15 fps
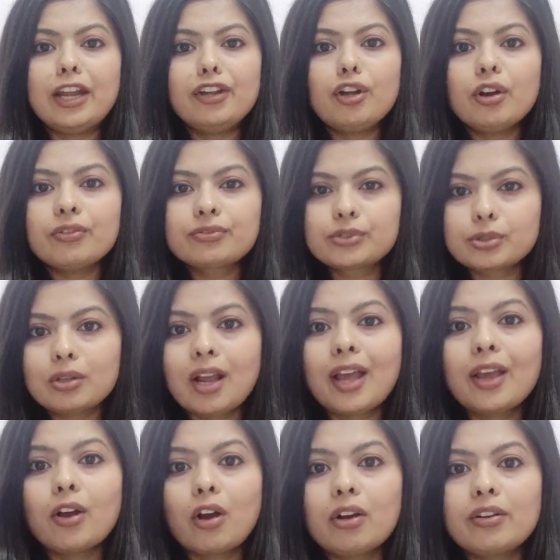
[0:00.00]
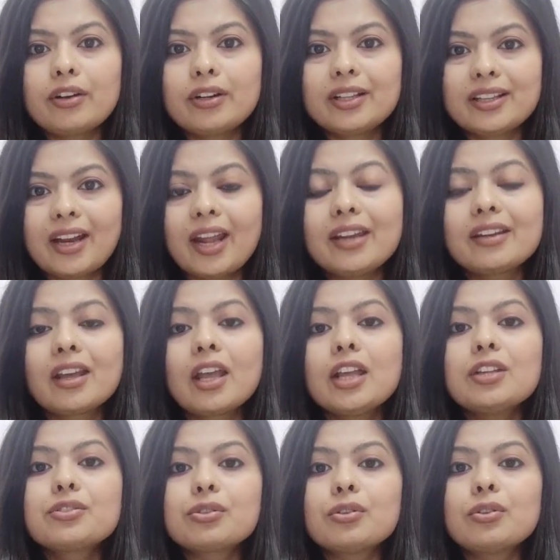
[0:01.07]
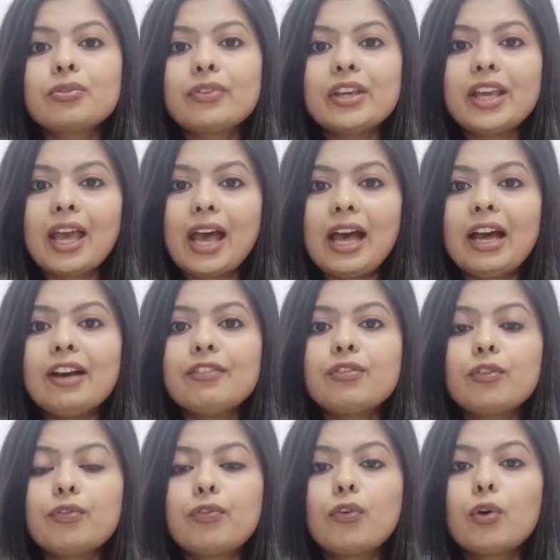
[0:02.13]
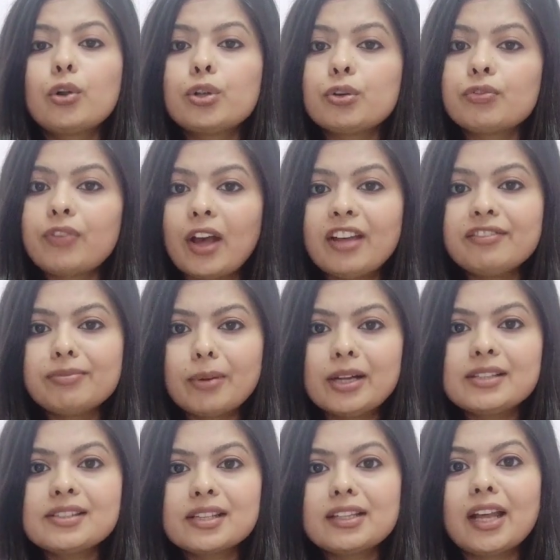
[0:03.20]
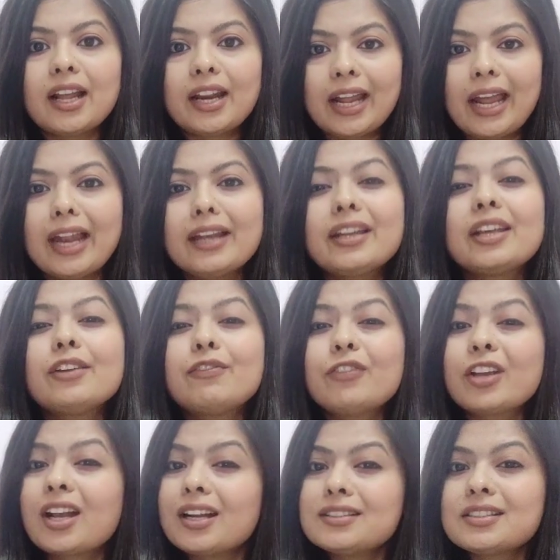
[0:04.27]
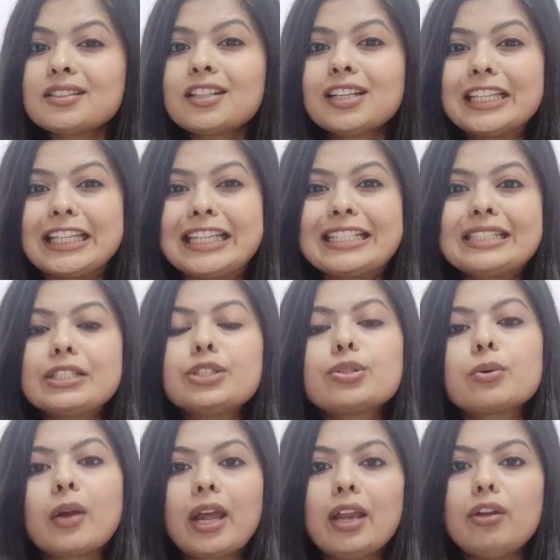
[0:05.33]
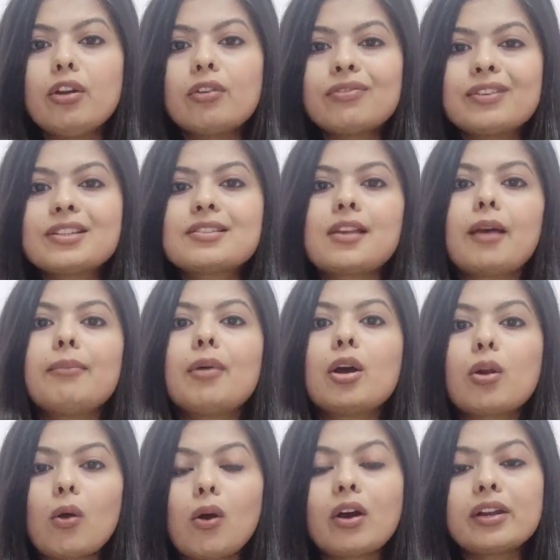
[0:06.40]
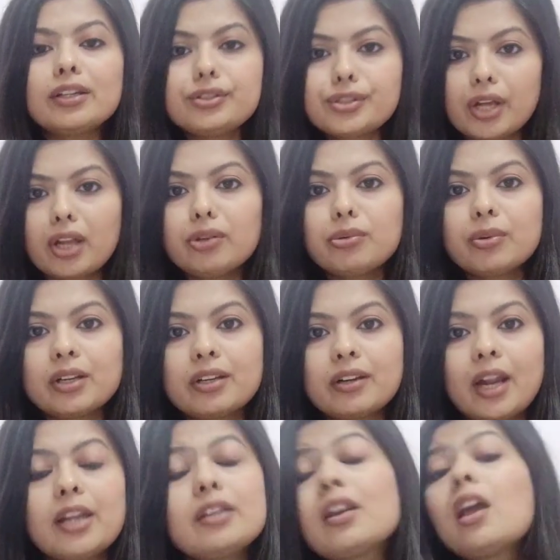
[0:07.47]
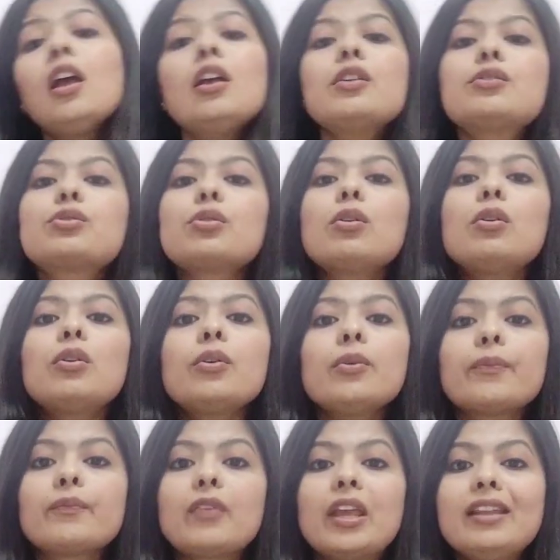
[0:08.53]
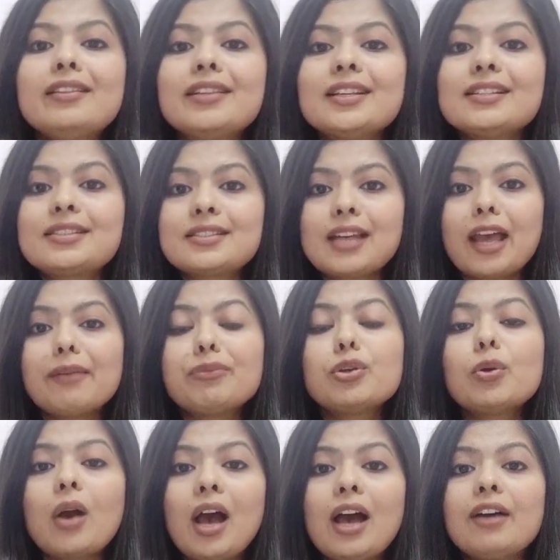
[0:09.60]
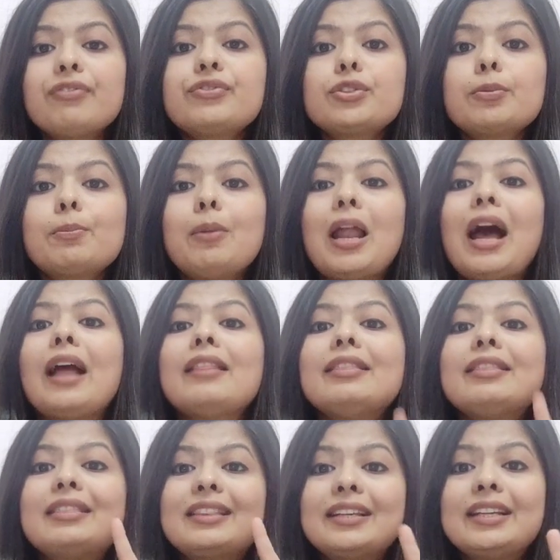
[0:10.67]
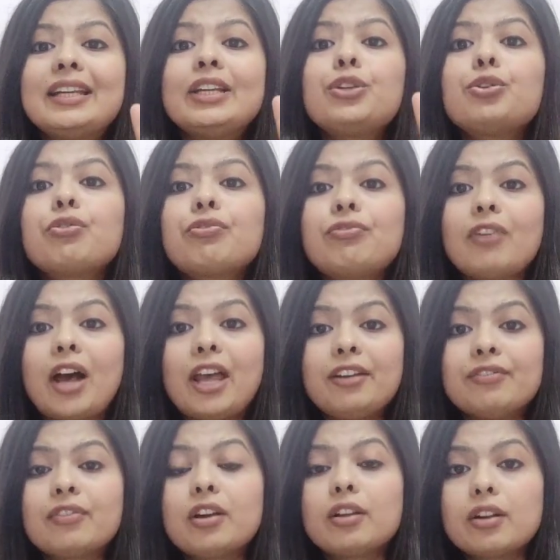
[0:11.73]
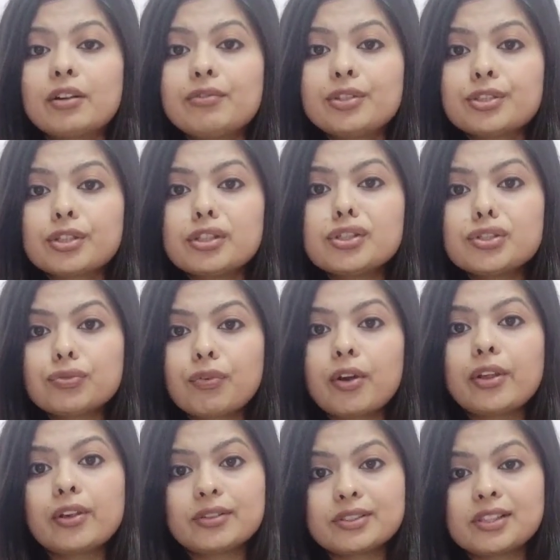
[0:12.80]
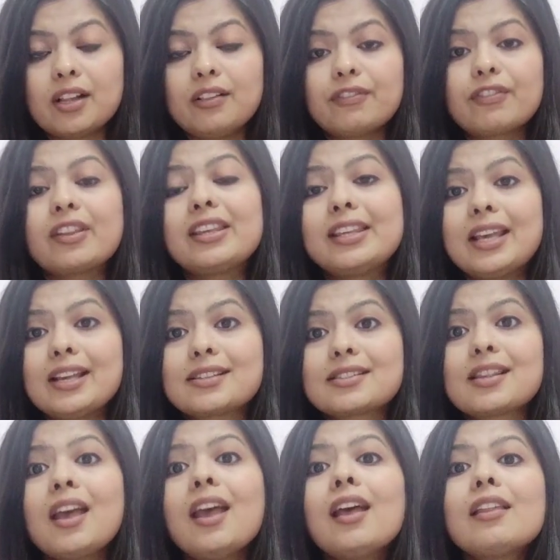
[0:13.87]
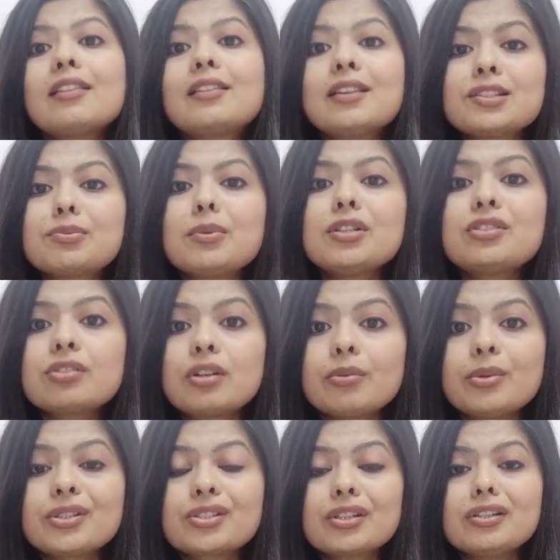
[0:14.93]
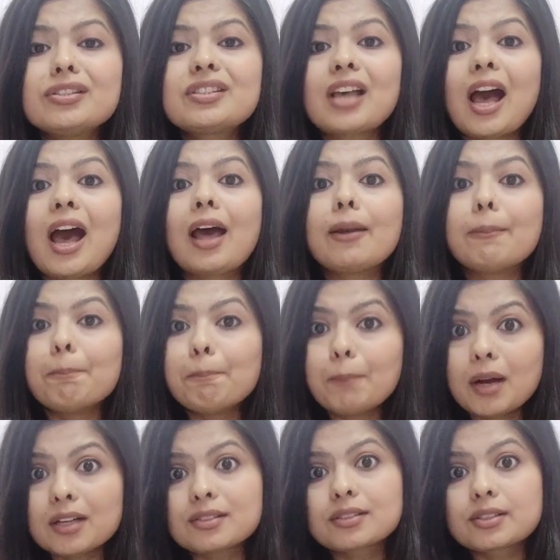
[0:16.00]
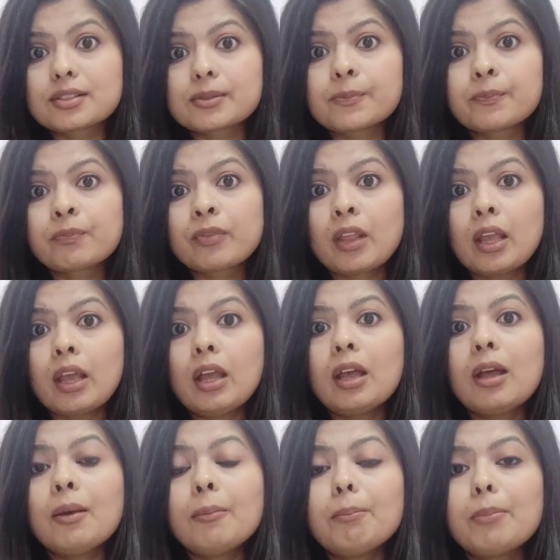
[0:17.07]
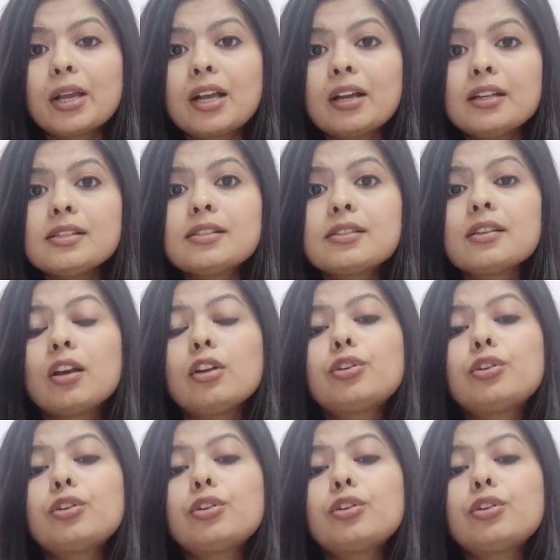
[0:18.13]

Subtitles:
end of July already, right? So we have 4 to 5 months in our hand if we consider NEET into end of December or in January, right? So in this time, you have to plan 3 to 5 revisions for yourself. Yes, this much revisions are must. Because